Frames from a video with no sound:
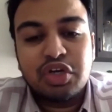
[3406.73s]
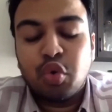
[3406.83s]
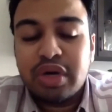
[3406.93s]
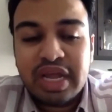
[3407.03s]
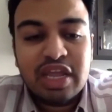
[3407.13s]

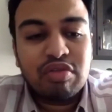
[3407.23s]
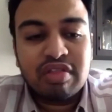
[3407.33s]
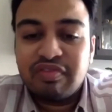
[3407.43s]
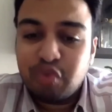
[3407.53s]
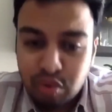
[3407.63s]
Don't take
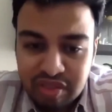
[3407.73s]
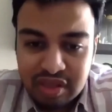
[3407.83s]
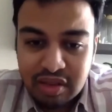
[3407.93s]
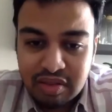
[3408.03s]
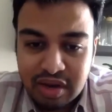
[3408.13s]
yourself too
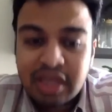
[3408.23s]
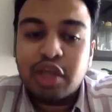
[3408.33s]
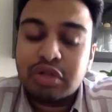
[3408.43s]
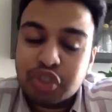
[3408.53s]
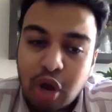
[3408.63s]
seriously.
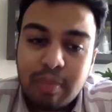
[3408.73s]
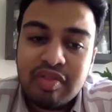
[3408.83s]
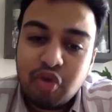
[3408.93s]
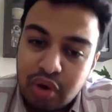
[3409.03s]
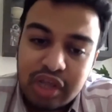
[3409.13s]
Your job
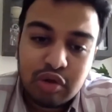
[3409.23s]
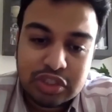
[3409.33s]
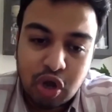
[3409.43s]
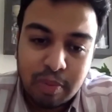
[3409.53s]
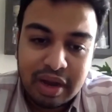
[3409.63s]
is only your
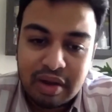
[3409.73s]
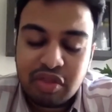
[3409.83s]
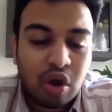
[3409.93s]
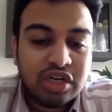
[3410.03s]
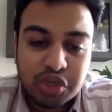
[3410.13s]
job. It's
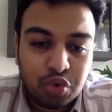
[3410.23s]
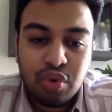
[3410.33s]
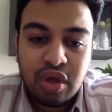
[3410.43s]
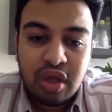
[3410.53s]
not you.